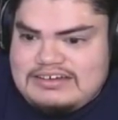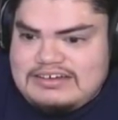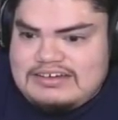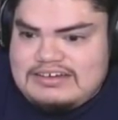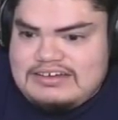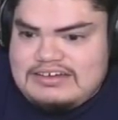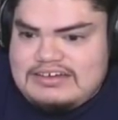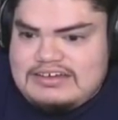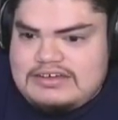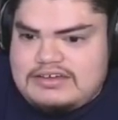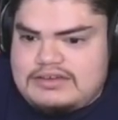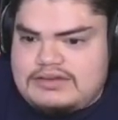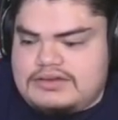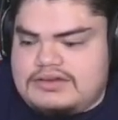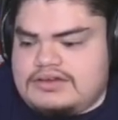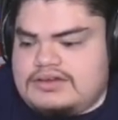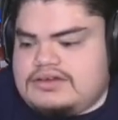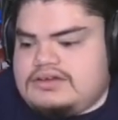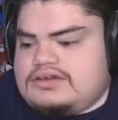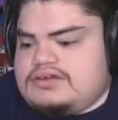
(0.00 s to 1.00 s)

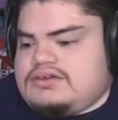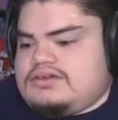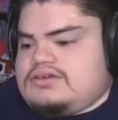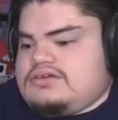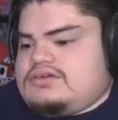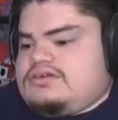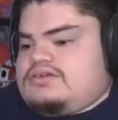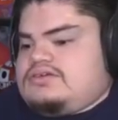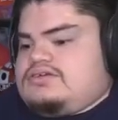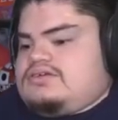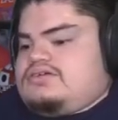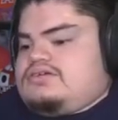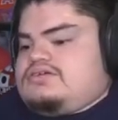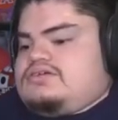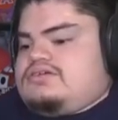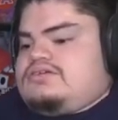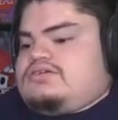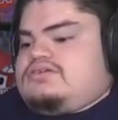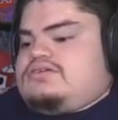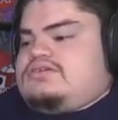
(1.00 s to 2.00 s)

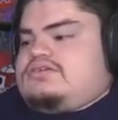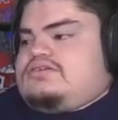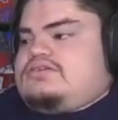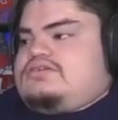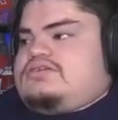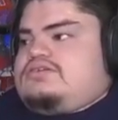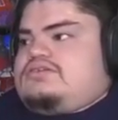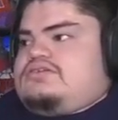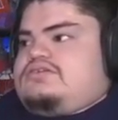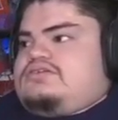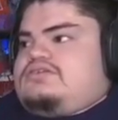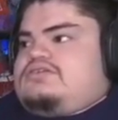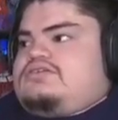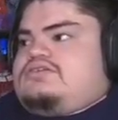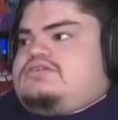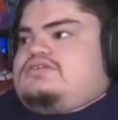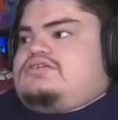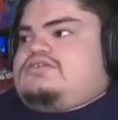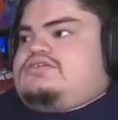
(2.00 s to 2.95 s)
(silence)